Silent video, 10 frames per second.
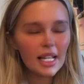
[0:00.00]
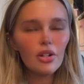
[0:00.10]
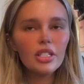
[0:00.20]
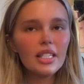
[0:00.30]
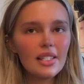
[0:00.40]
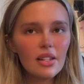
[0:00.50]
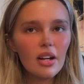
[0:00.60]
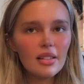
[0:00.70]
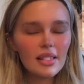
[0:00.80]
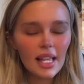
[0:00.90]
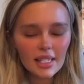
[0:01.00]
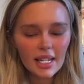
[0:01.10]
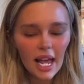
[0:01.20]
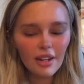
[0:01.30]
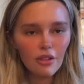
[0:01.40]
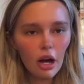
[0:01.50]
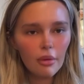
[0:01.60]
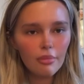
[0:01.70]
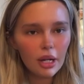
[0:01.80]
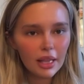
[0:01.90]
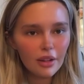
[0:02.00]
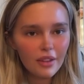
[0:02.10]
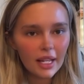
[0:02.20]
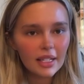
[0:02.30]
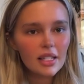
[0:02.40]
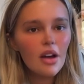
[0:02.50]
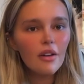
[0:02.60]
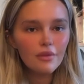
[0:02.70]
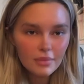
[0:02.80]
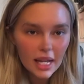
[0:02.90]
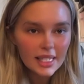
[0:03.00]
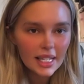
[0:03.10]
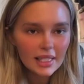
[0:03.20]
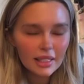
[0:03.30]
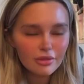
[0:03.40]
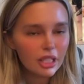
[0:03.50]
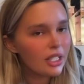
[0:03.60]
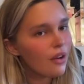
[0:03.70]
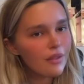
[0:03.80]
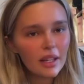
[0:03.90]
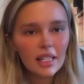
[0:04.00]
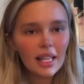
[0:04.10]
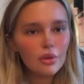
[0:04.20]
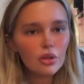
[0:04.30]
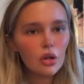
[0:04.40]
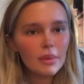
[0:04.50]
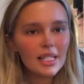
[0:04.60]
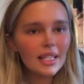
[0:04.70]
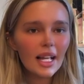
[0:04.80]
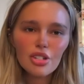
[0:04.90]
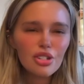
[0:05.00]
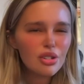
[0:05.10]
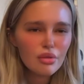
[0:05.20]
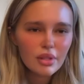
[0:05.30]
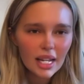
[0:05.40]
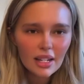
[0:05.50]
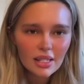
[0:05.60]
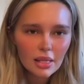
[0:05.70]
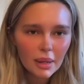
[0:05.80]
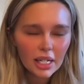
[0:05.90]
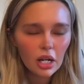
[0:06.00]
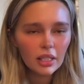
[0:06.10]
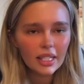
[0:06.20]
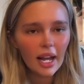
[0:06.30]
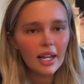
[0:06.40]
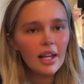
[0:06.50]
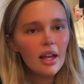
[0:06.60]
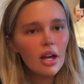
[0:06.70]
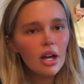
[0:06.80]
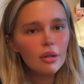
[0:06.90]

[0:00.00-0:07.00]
I ordered this on Saturday from Pretty Little Thing, next day delivery, not thinking that it would come until like Tuesday because of the bank holiday.